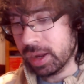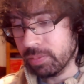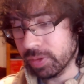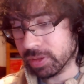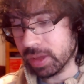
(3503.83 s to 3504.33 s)

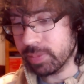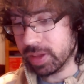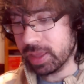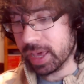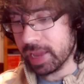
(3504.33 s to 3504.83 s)
But some
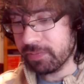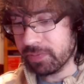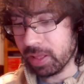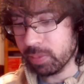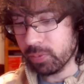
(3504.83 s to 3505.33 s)
say the head
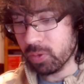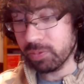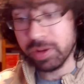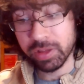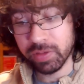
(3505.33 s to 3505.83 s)
fell before it
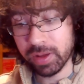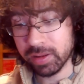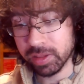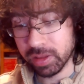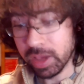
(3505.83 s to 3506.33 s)
reached its final
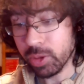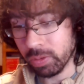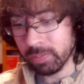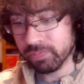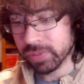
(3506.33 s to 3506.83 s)

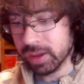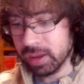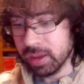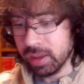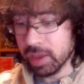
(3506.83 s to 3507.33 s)
destination.
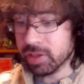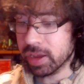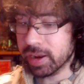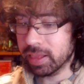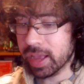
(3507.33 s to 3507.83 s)

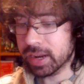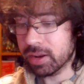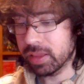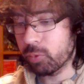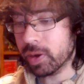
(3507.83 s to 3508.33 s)
Instead, it landed
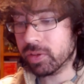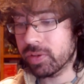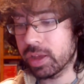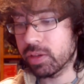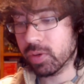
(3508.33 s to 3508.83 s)
on the western
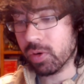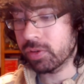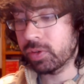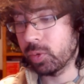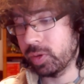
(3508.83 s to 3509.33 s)
edge of
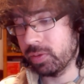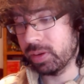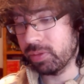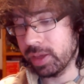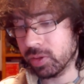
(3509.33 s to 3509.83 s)
current Tokyo in a
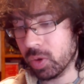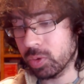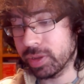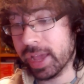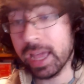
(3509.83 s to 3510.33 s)
place
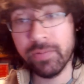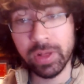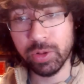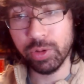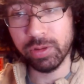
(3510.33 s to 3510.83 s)
called K
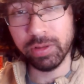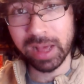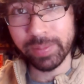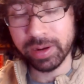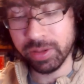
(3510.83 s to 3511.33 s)
Village in the
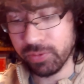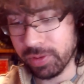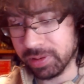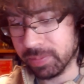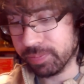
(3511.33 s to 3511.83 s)
Tama
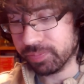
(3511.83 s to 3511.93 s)
district.